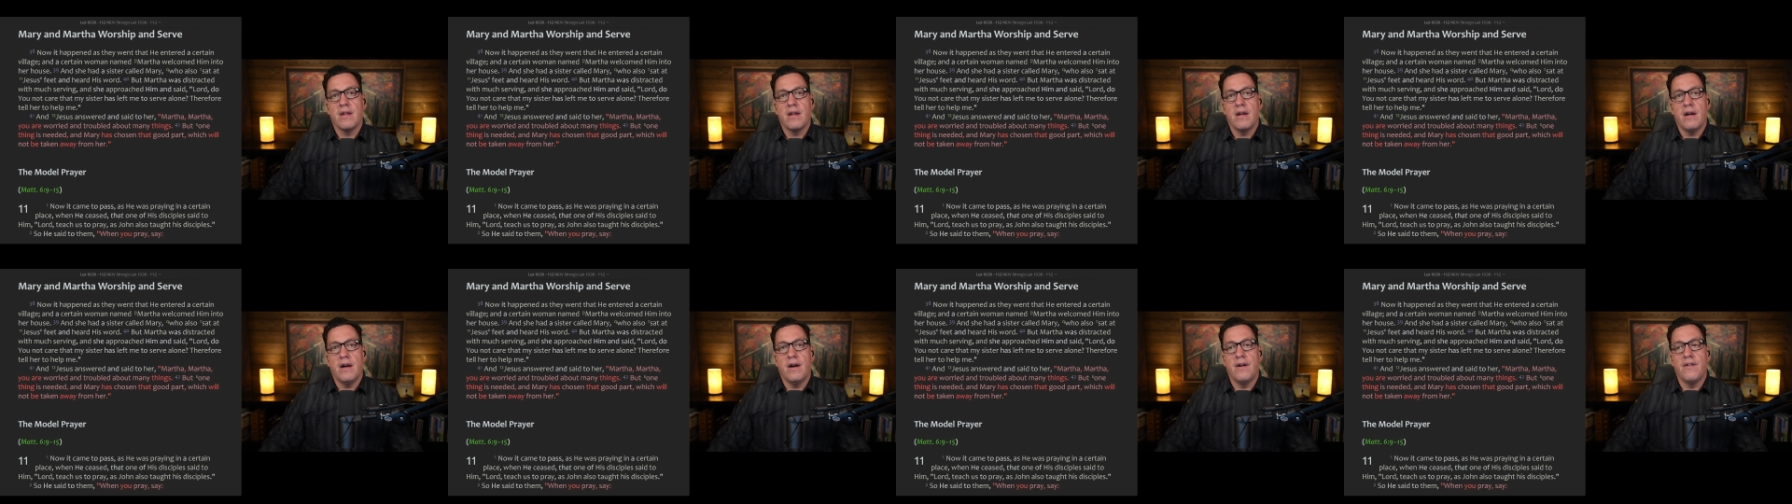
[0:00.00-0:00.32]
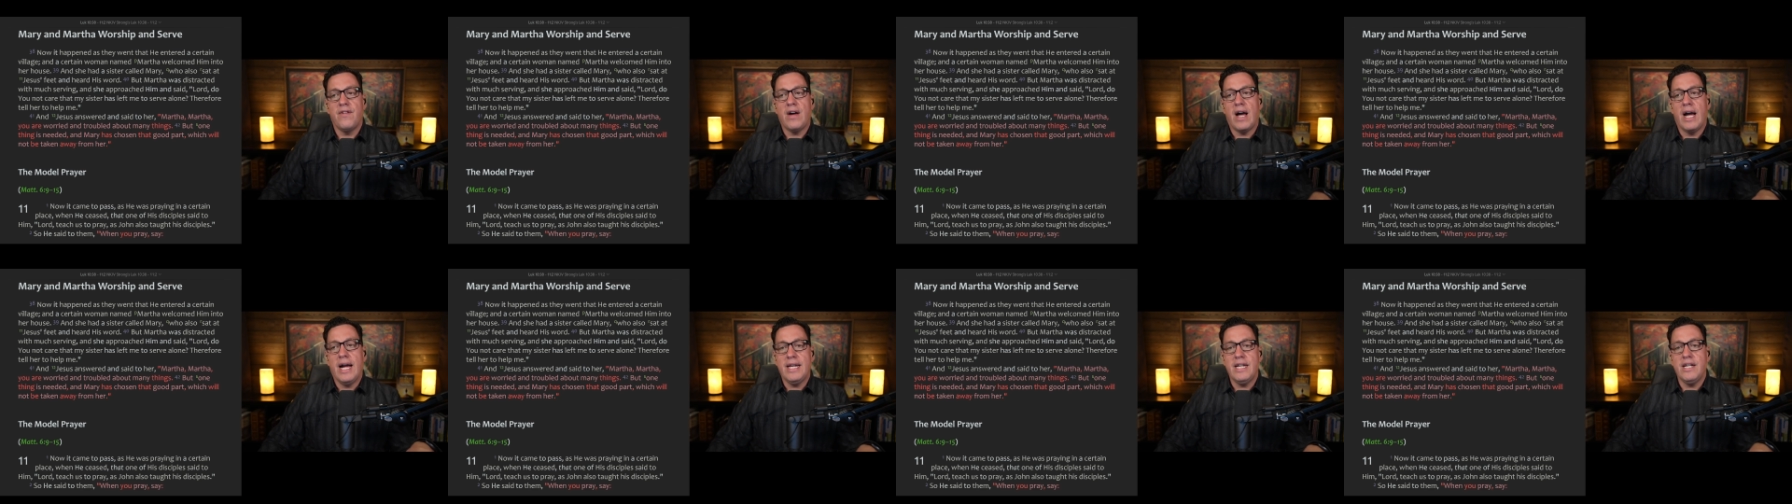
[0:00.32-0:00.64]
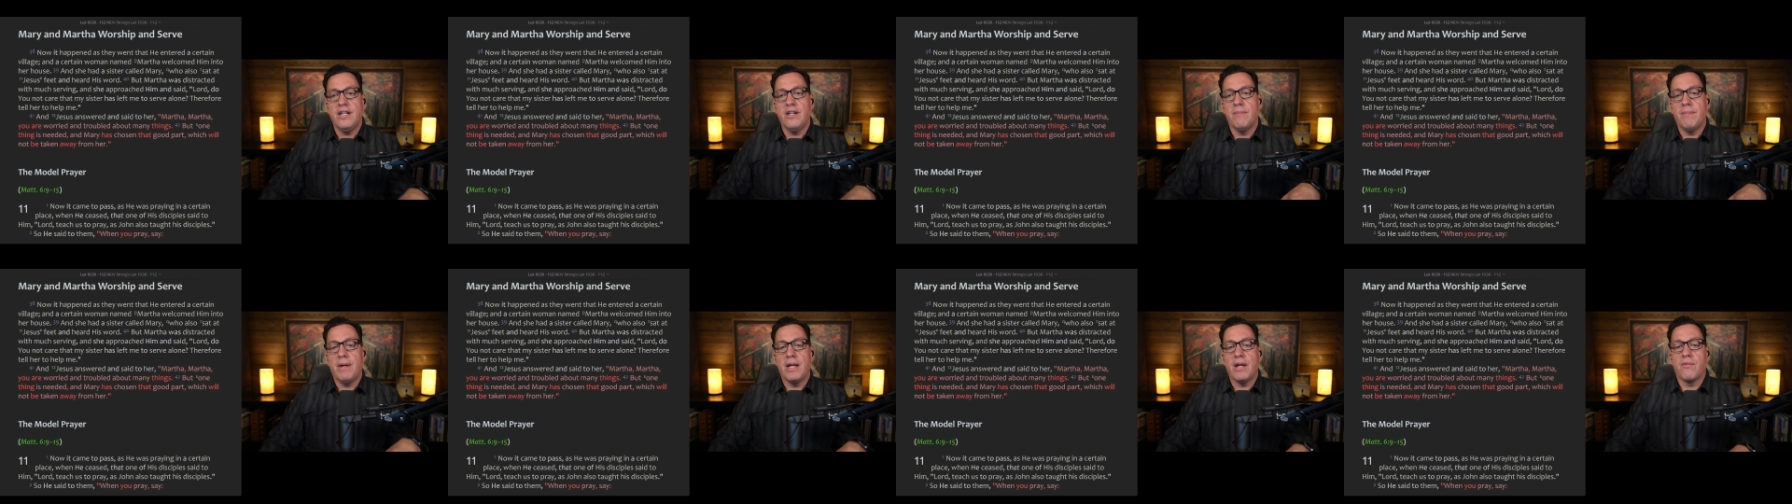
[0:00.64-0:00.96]
of I
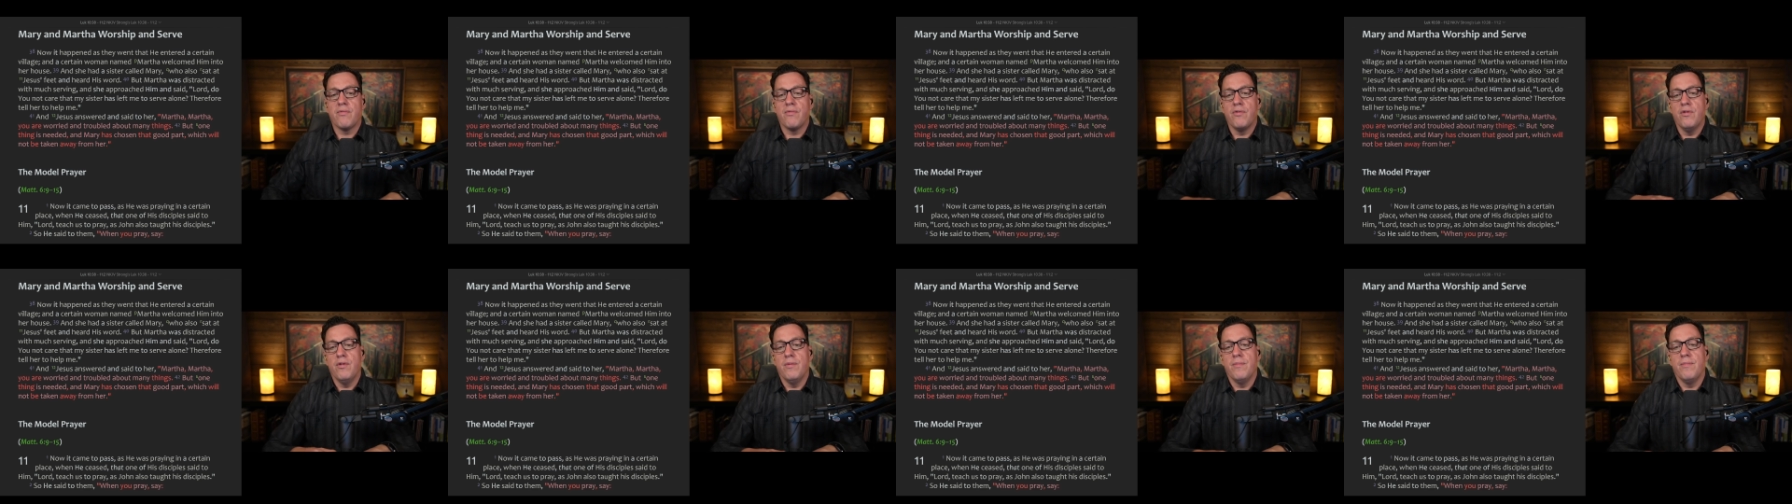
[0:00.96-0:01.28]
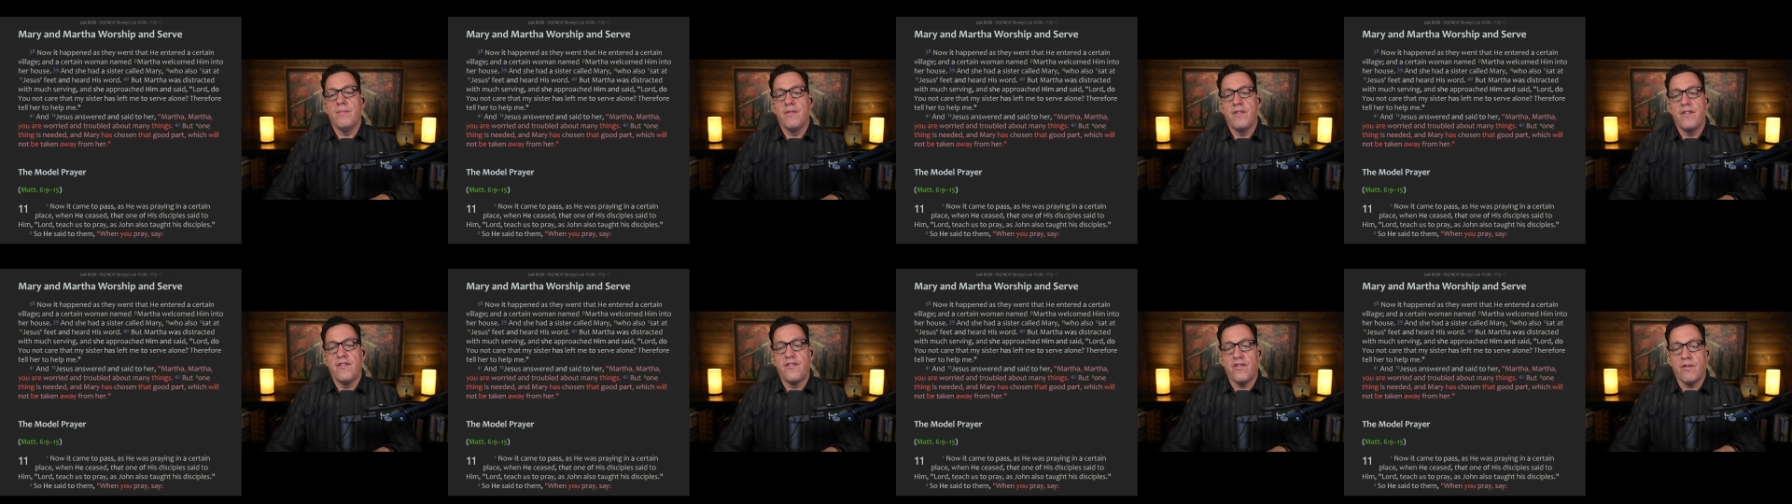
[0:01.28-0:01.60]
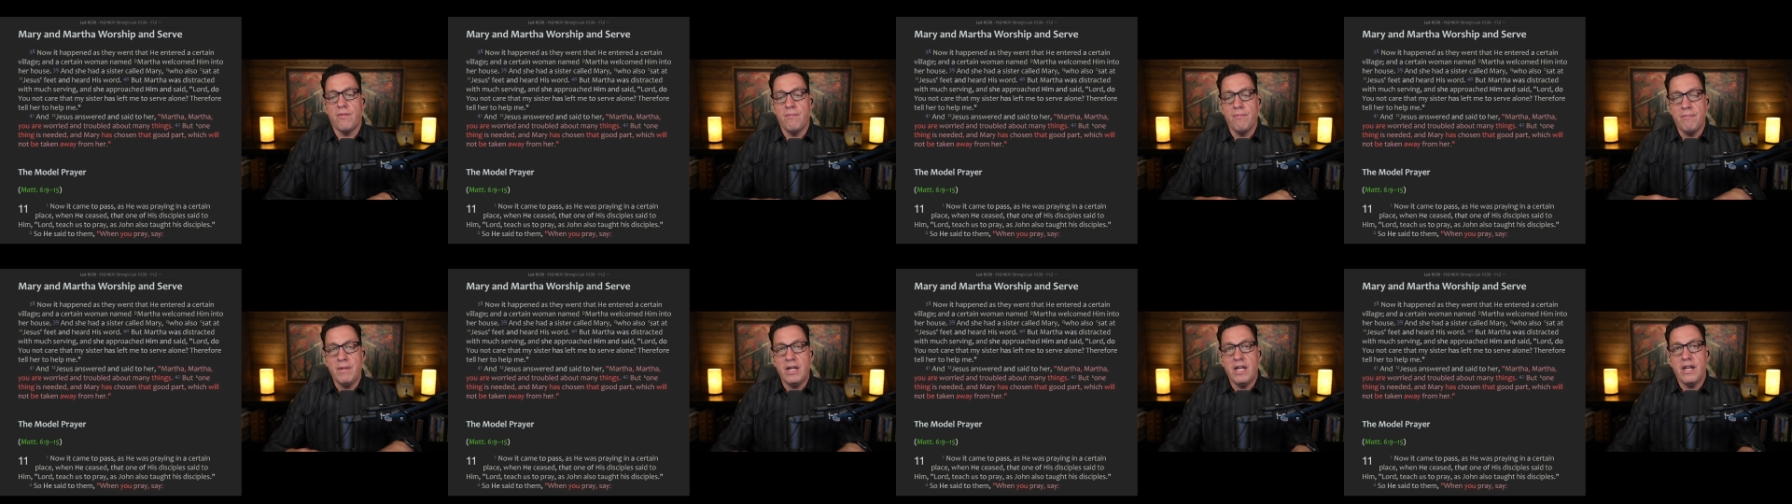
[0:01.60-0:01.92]
need to make room for
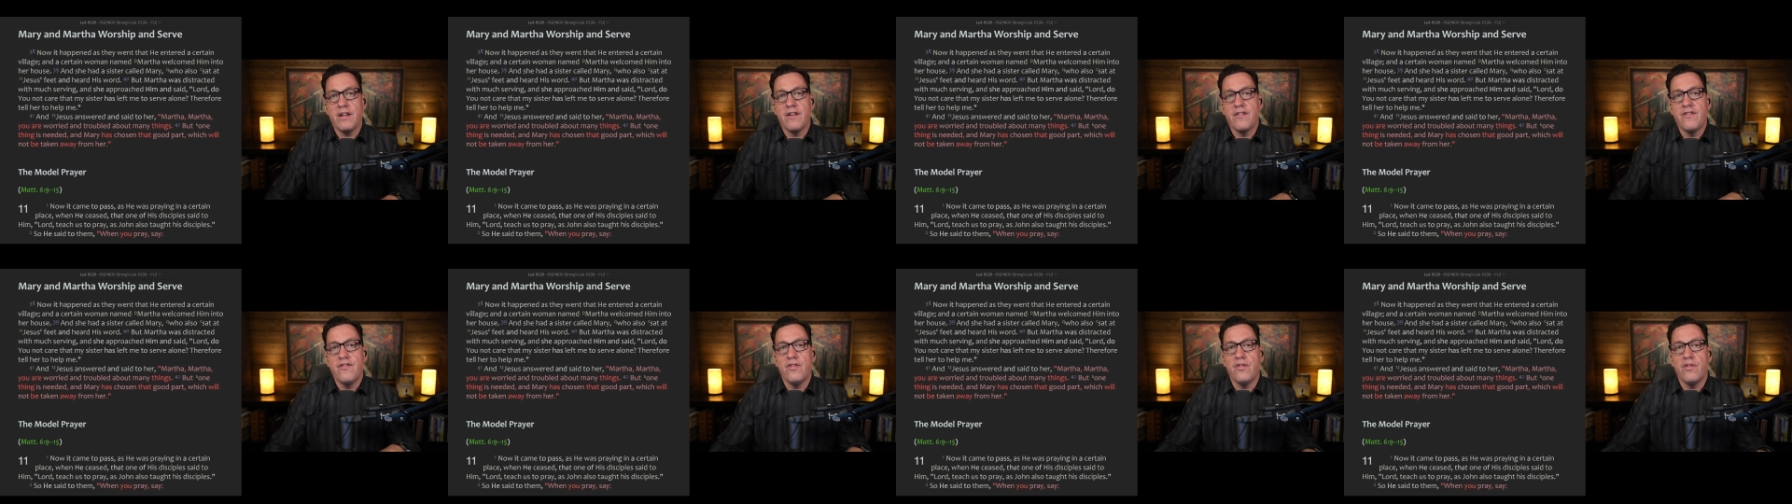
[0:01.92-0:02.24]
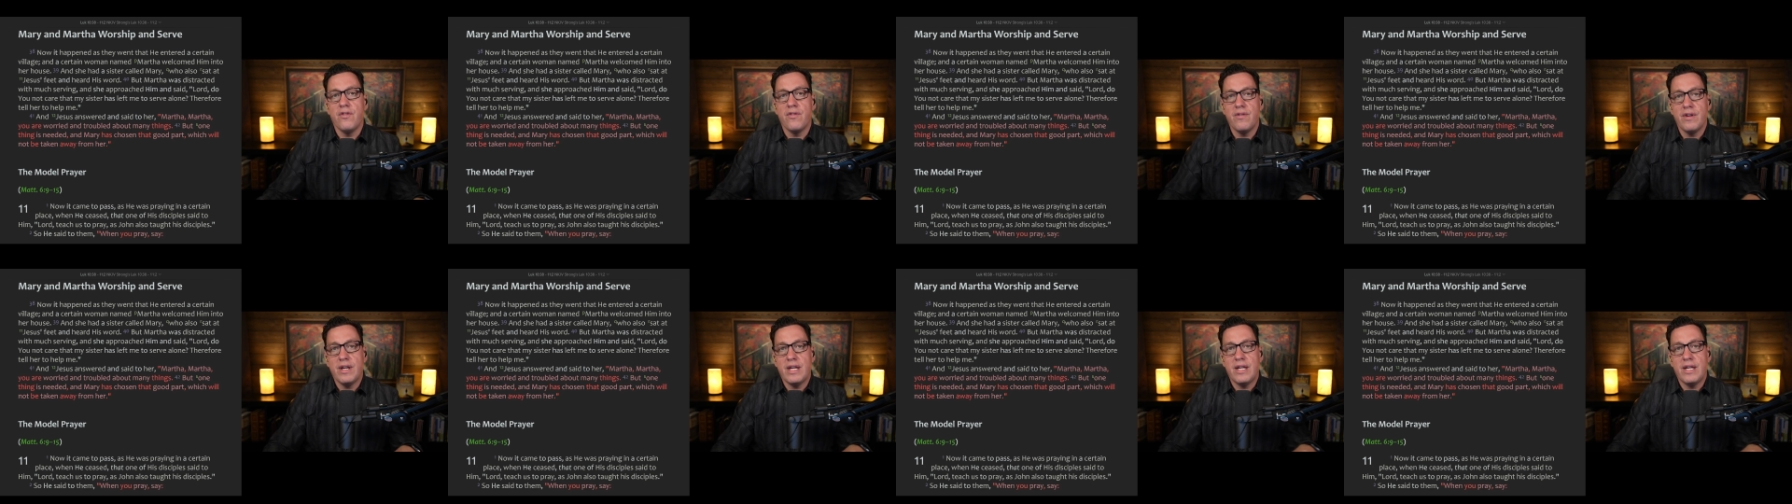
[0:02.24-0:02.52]
meaningful